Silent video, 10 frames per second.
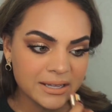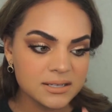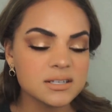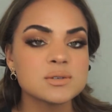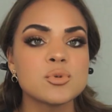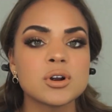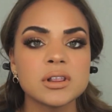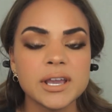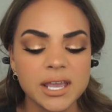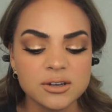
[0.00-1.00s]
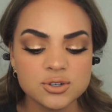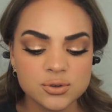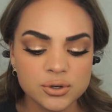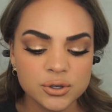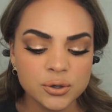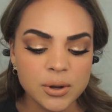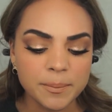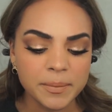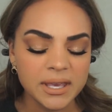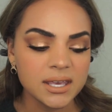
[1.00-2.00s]
This is more like a true
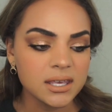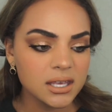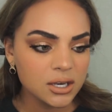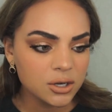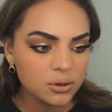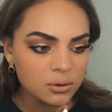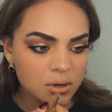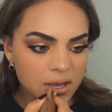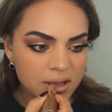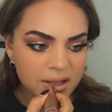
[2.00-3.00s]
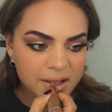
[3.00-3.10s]
pinky nude.